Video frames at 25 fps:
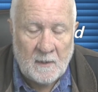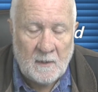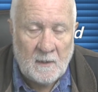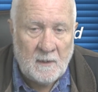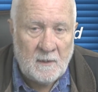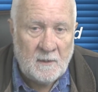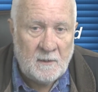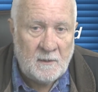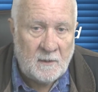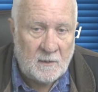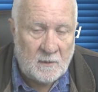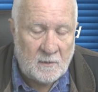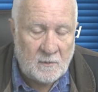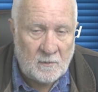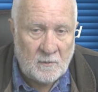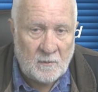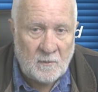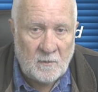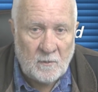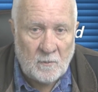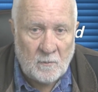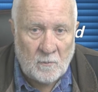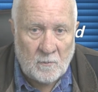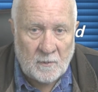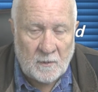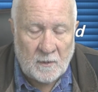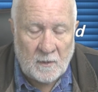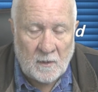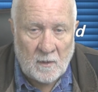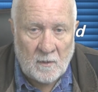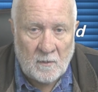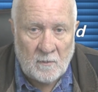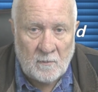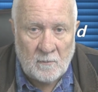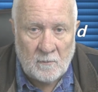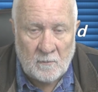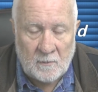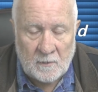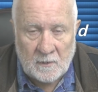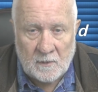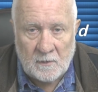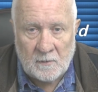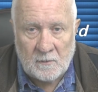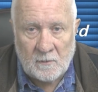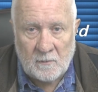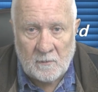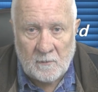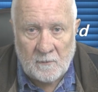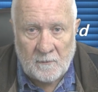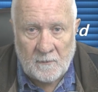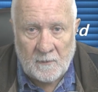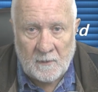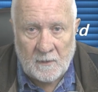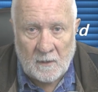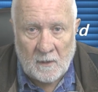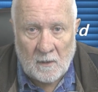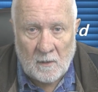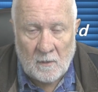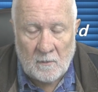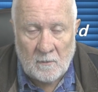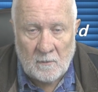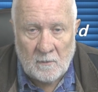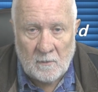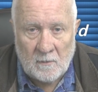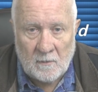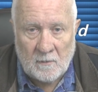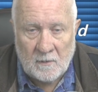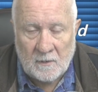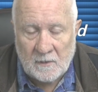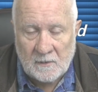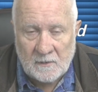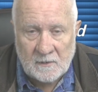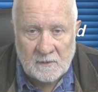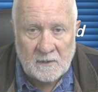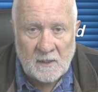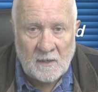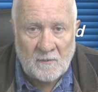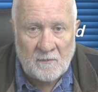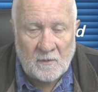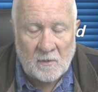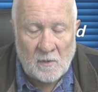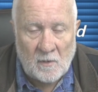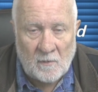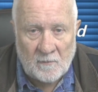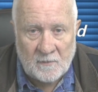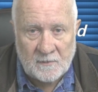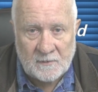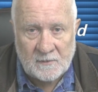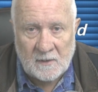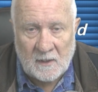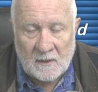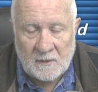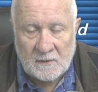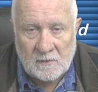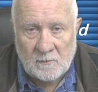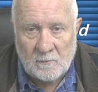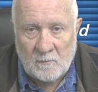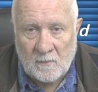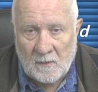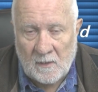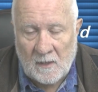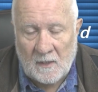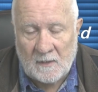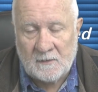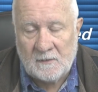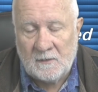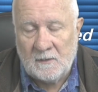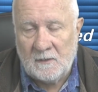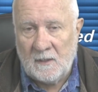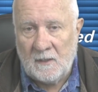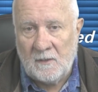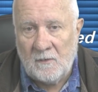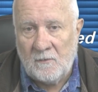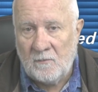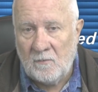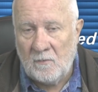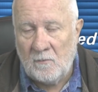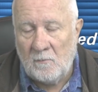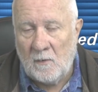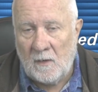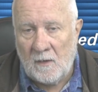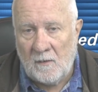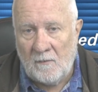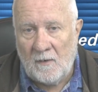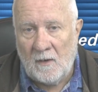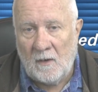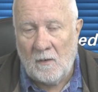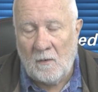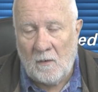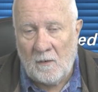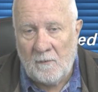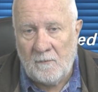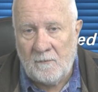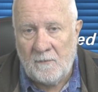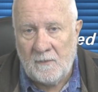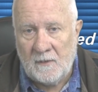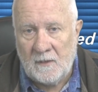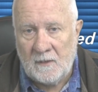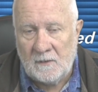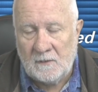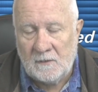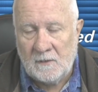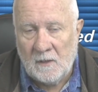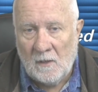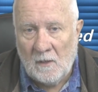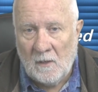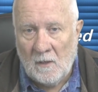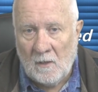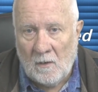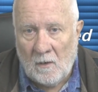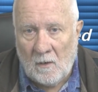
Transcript: You can do the audio, or you can do the video, or you can just have a conversation with us, and then through one of our live feeds, I